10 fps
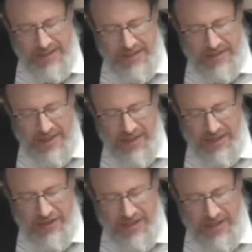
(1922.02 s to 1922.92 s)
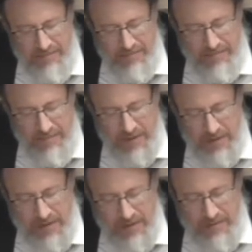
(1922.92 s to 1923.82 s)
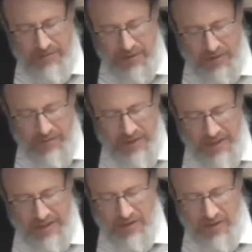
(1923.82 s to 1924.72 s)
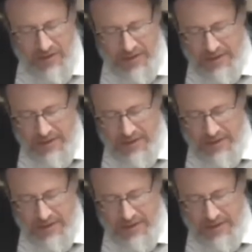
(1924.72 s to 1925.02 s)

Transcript: Yisa Hashem Panav Elecha,